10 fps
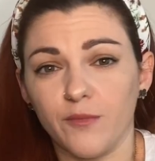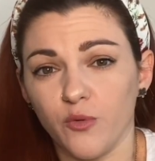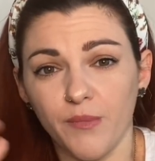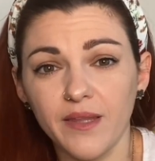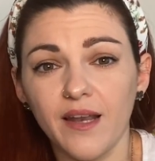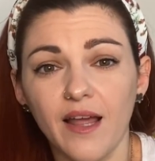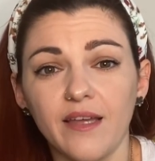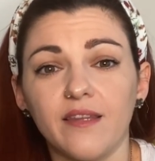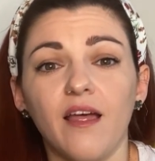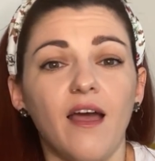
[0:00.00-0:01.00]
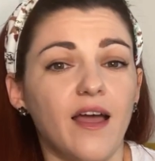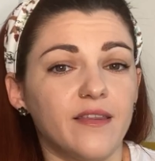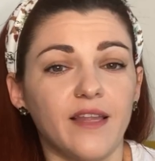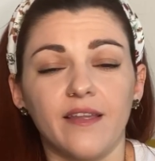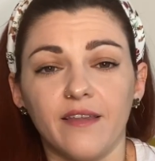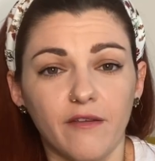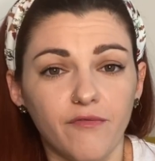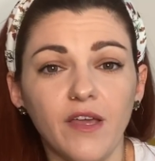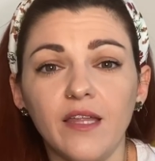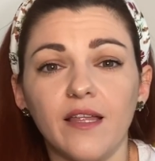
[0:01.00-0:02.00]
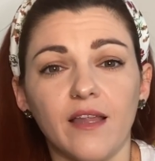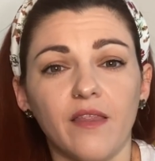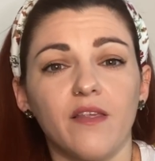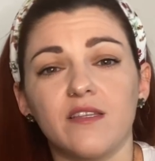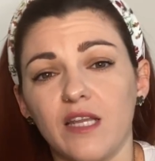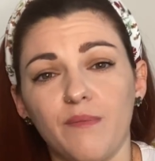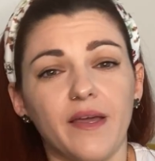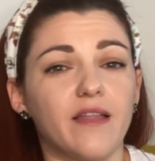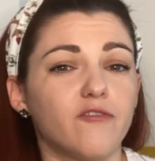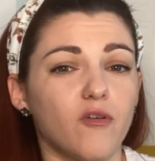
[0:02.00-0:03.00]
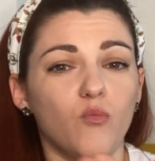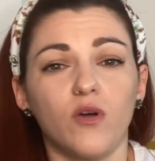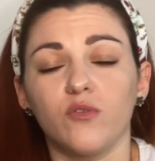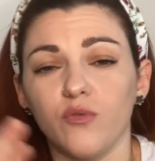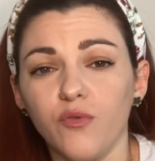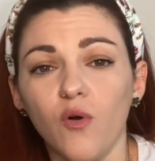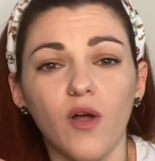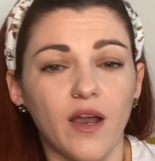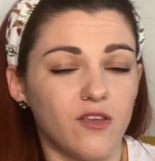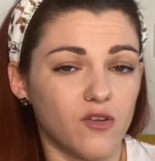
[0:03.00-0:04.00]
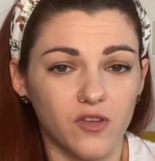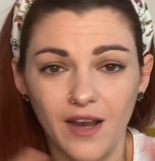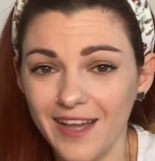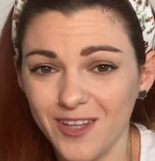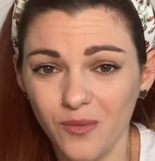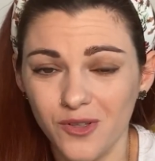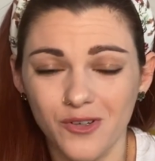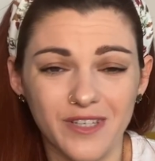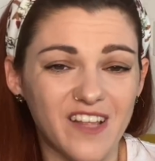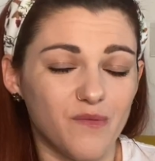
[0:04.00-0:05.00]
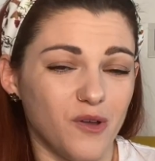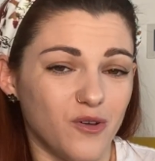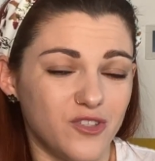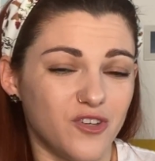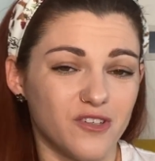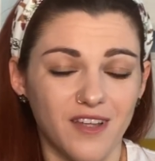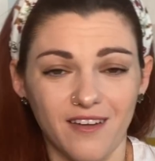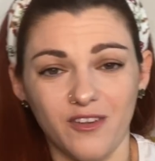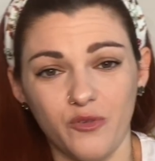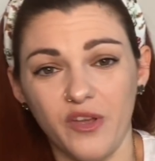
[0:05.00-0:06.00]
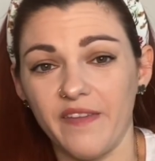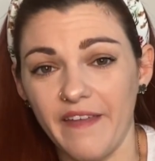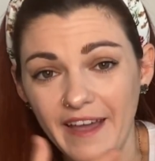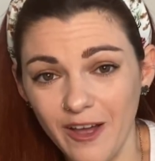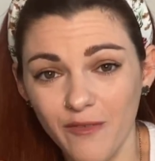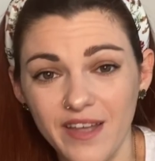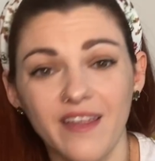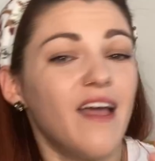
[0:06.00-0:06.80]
to midnight and then they feed and then they sleep again from 1 to 4, and you're delighted with yourself because you're starting to get the hang of it,